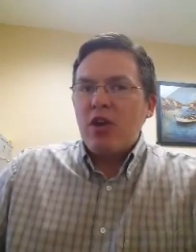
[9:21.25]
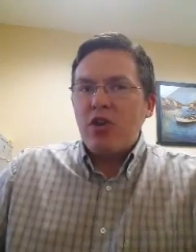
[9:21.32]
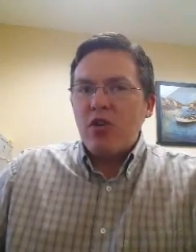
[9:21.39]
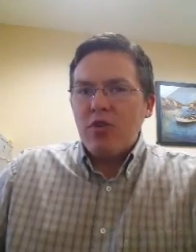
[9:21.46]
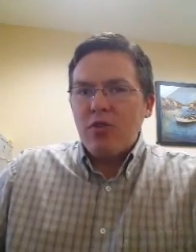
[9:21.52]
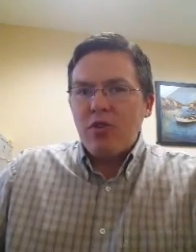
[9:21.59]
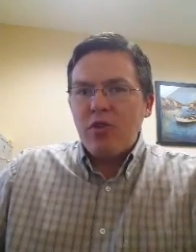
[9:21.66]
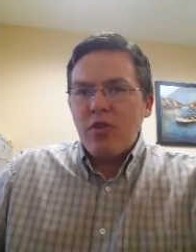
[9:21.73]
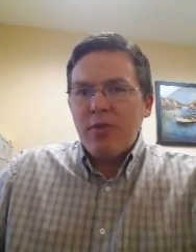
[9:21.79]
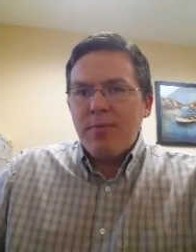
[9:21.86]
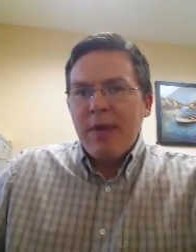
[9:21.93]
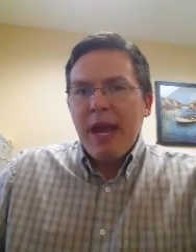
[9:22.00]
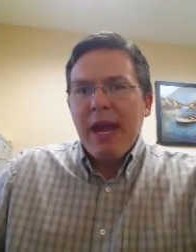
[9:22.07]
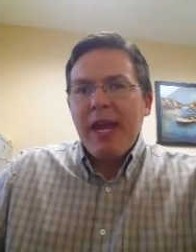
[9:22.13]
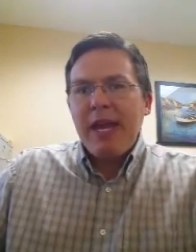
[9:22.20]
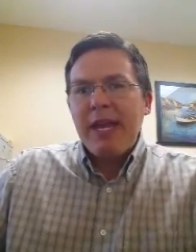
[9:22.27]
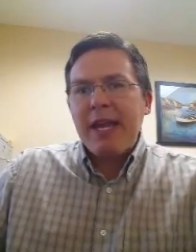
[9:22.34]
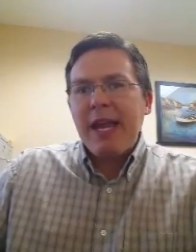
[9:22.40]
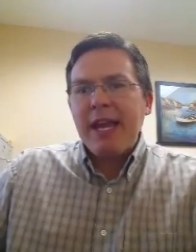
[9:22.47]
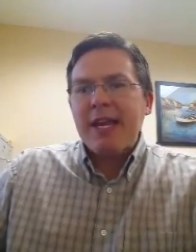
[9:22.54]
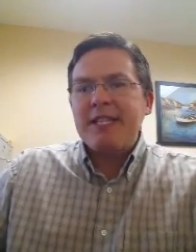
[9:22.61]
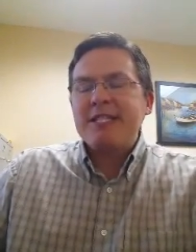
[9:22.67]
you're you're
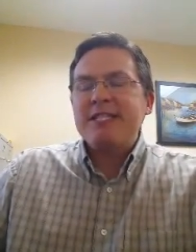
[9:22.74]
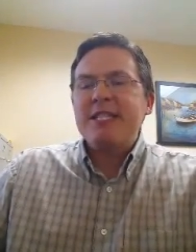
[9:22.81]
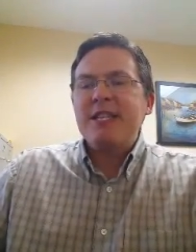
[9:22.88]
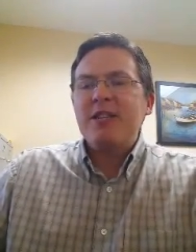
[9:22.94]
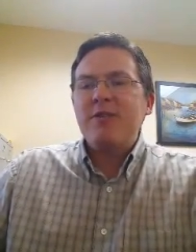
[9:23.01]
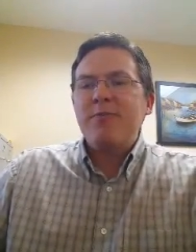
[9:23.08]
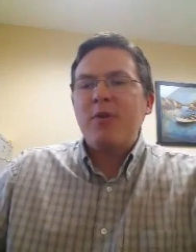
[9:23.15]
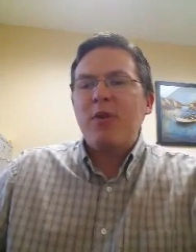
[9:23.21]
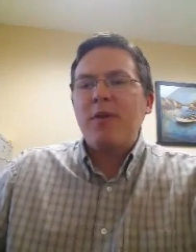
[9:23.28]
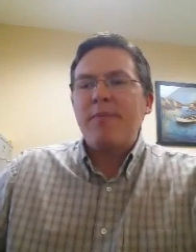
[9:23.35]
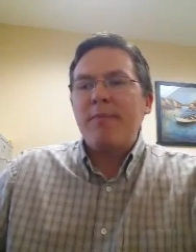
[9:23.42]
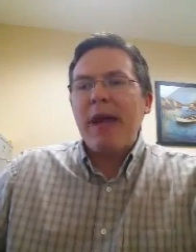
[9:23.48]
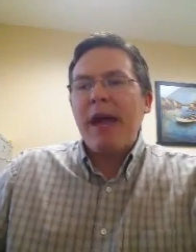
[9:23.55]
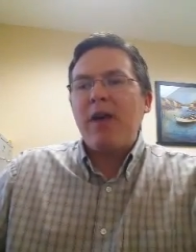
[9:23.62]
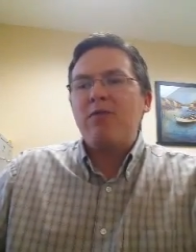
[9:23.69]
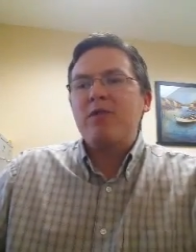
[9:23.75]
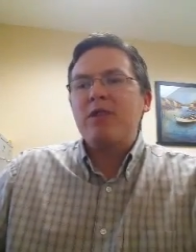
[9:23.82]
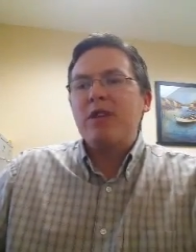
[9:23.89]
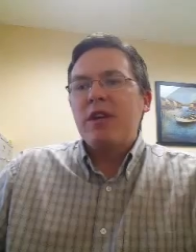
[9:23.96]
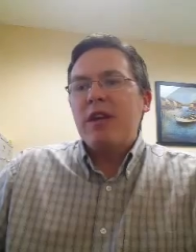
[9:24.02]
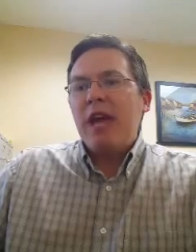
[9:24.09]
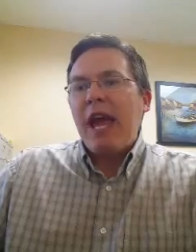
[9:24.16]
paying a considerable amount
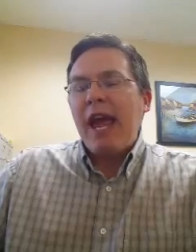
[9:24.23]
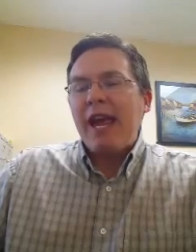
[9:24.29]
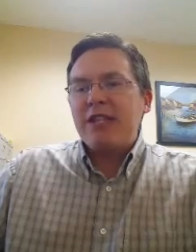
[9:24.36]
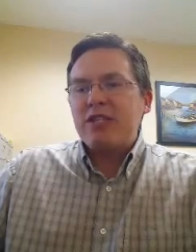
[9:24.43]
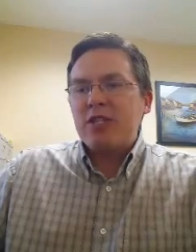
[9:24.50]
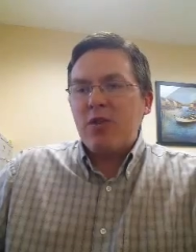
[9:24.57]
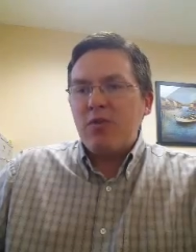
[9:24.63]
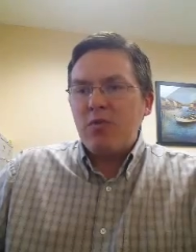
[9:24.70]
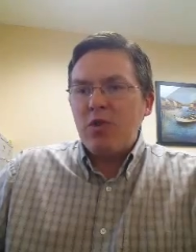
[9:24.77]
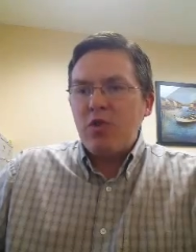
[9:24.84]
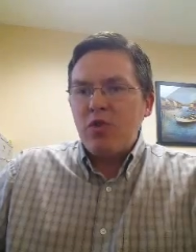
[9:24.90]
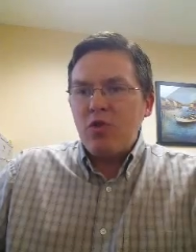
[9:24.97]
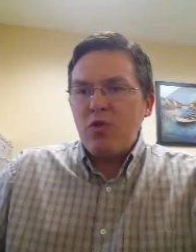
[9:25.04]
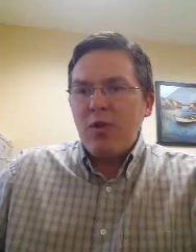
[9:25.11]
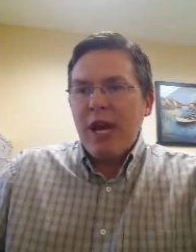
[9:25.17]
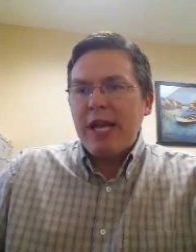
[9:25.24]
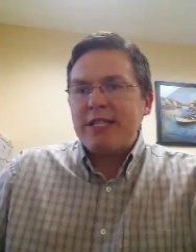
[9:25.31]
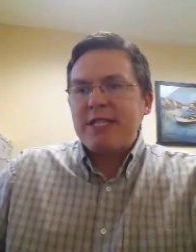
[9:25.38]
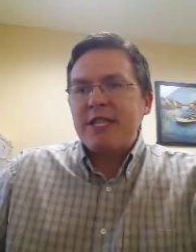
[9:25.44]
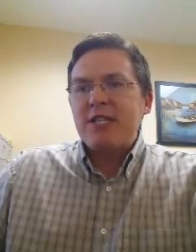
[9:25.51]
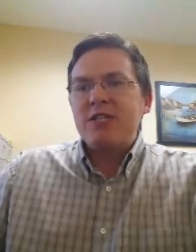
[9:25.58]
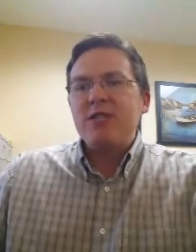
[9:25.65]
and so you as
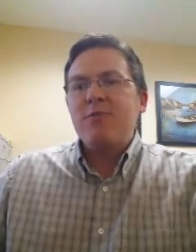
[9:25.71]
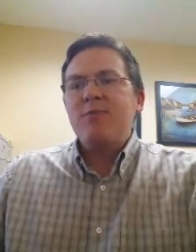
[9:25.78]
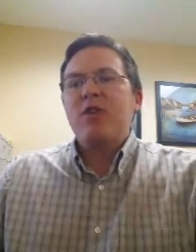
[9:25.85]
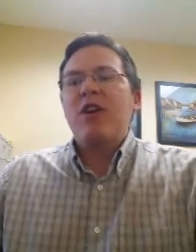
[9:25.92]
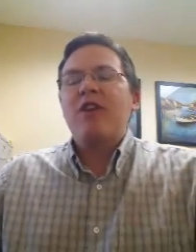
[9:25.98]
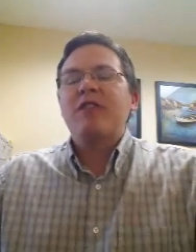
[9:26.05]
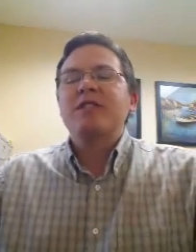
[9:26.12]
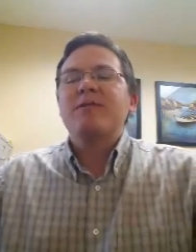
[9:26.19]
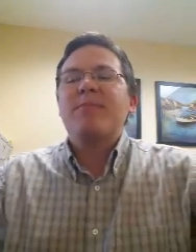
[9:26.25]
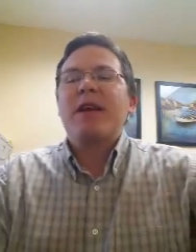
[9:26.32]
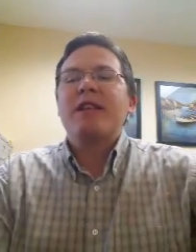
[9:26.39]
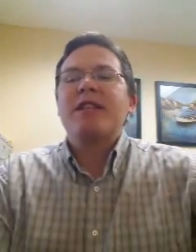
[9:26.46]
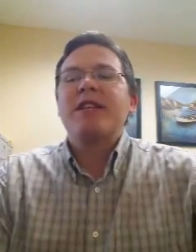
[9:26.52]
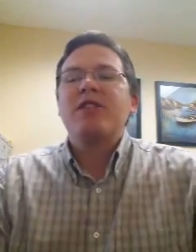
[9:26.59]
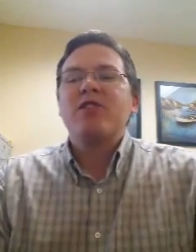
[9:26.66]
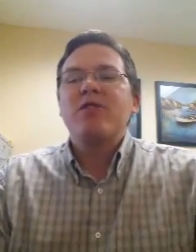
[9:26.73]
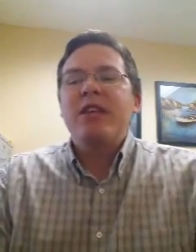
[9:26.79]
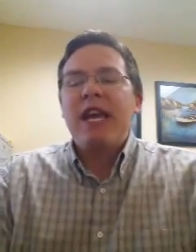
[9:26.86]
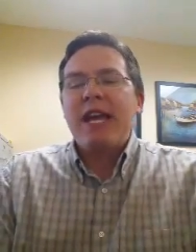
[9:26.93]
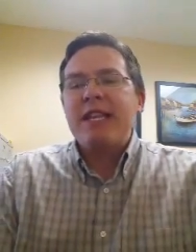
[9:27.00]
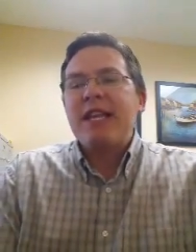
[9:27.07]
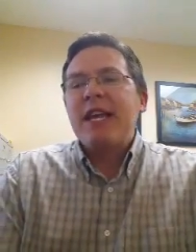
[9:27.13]
the consumer are expecting to
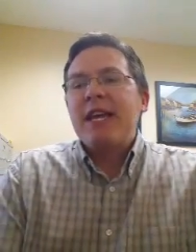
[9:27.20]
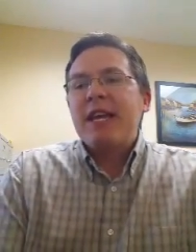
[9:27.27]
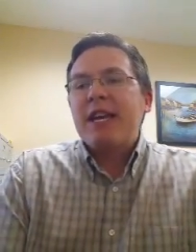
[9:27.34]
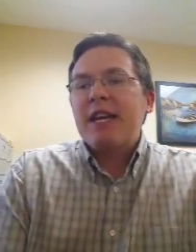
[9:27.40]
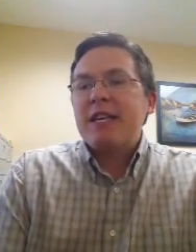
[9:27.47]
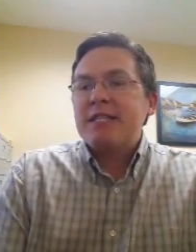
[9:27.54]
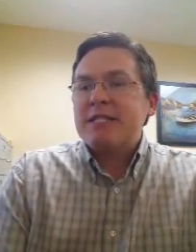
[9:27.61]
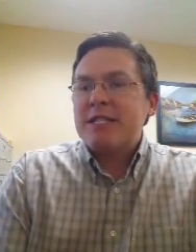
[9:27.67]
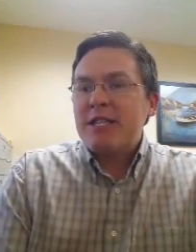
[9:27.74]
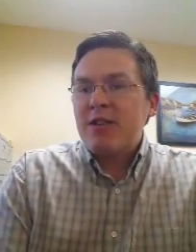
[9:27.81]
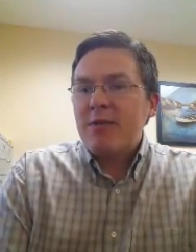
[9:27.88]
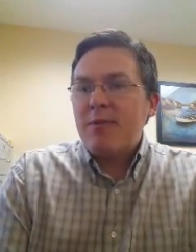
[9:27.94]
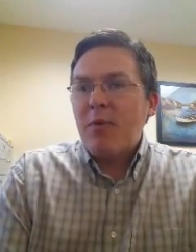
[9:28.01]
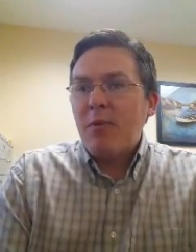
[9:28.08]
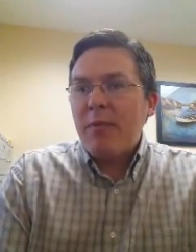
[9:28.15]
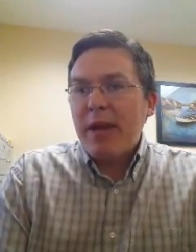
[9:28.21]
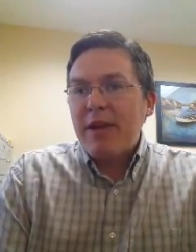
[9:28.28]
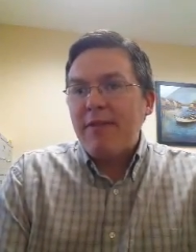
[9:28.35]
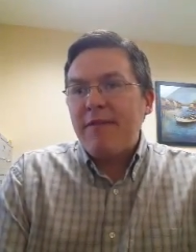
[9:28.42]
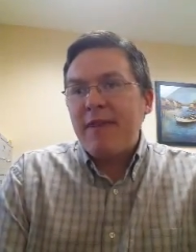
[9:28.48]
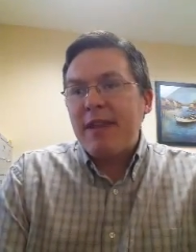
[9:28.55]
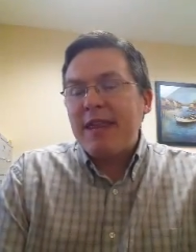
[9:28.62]
get considerable
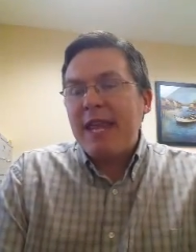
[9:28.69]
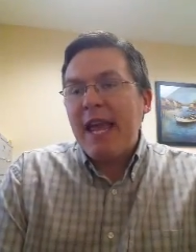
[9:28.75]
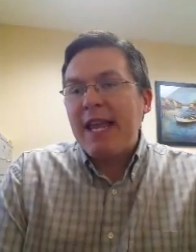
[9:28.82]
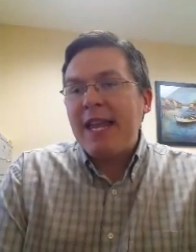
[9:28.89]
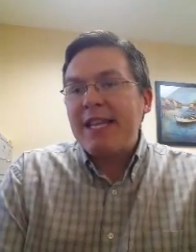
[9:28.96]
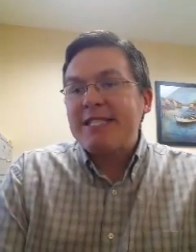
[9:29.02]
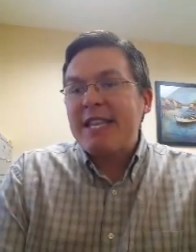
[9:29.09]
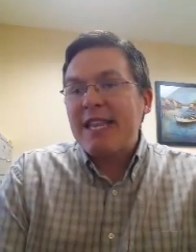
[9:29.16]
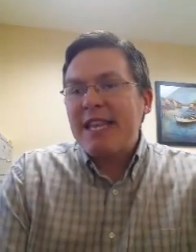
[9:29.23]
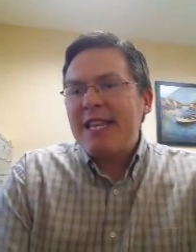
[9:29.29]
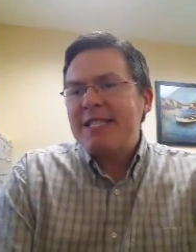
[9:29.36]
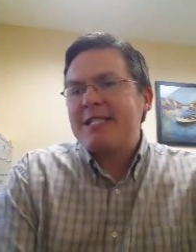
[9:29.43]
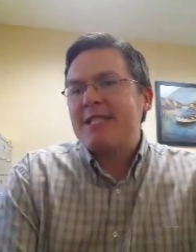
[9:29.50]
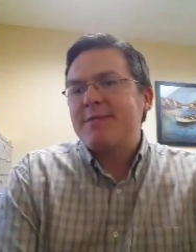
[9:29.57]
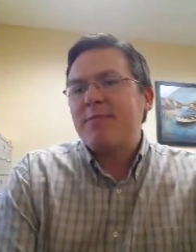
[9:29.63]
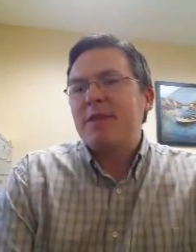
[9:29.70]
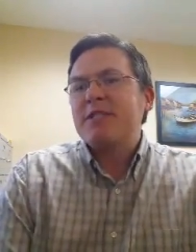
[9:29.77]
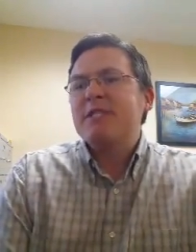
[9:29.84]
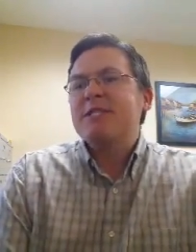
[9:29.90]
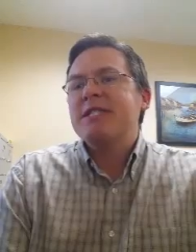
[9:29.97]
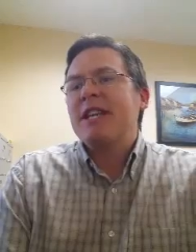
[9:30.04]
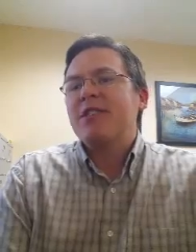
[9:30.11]
benefit that is at least as
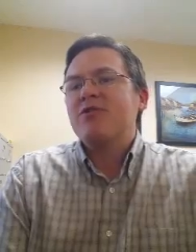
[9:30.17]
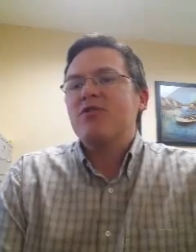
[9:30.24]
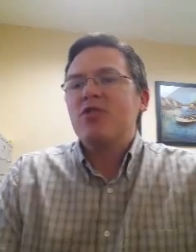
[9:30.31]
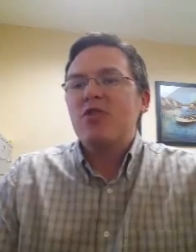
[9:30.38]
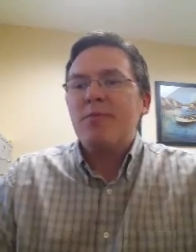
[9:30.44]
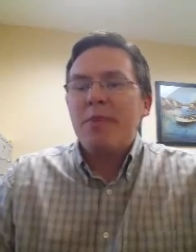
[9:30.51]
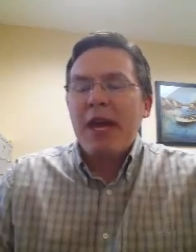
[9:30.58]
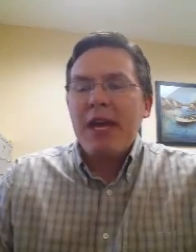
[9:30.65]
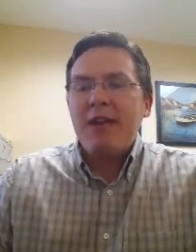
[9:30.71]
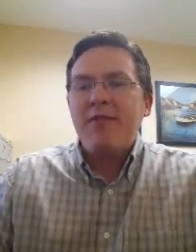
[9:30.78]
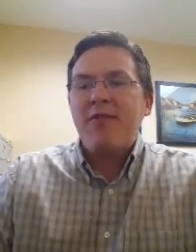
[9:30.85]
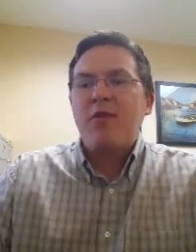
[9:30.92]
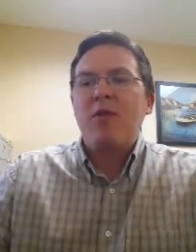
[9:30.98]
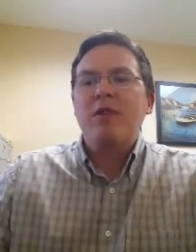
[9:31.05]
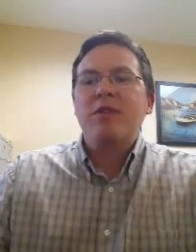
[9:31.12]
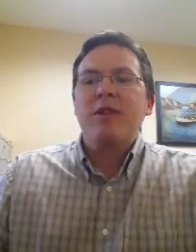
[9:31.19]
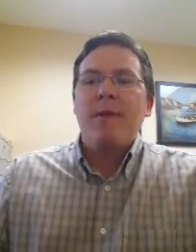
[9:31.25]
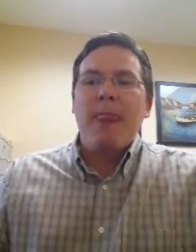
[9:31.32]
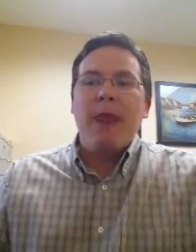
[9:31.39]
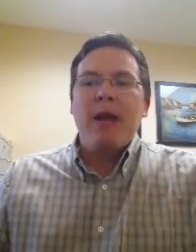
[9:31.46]
much as the extra you paid for it